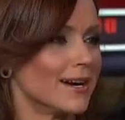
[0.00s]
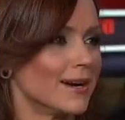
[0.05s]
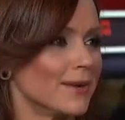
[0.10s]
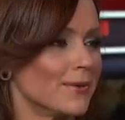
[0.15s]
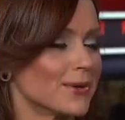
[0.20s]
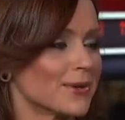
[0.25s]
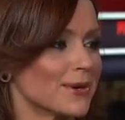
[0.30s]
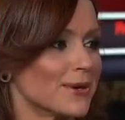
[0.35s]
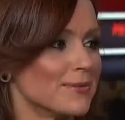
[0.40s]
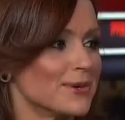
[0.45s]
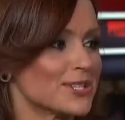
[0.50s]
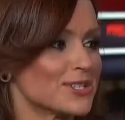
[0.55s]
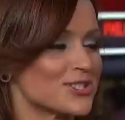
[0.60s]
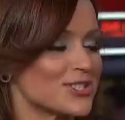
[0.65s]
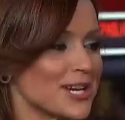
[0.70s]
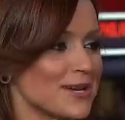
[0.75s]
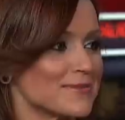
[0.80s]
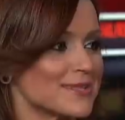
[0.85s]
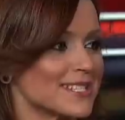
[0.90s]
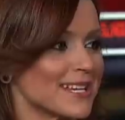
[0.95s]
Wonder how much
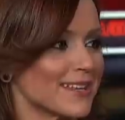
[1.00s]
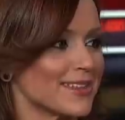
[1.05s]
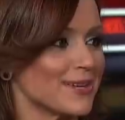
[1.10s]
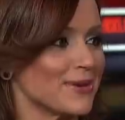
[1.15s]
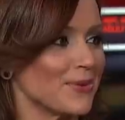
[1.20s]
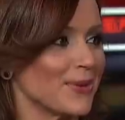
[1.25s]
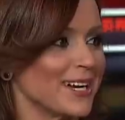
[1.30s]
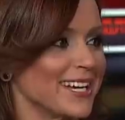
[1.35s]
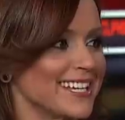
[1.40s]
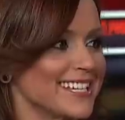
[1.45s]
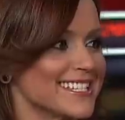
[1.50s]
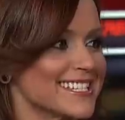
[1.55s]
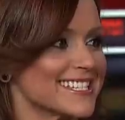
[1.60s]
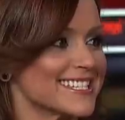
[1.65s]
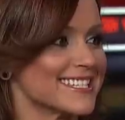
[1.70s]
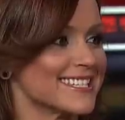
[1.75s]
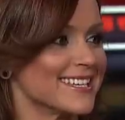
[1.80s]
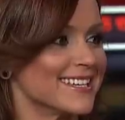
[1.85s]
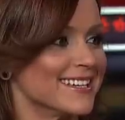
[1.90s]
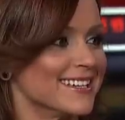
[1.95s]
James Duthie weighs.
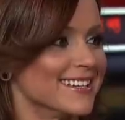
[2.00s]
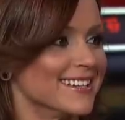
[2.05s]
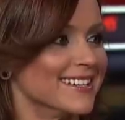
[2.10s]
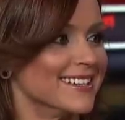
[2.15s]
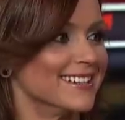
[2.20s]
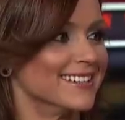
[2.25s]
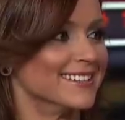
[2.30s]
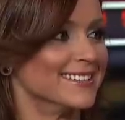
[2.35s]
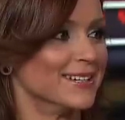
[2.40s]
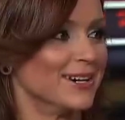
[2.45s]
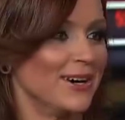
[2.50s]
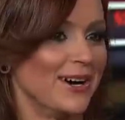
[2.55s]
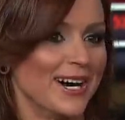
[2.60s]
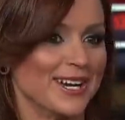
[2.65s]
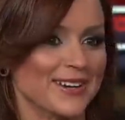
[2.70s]
What do you think? Oh, I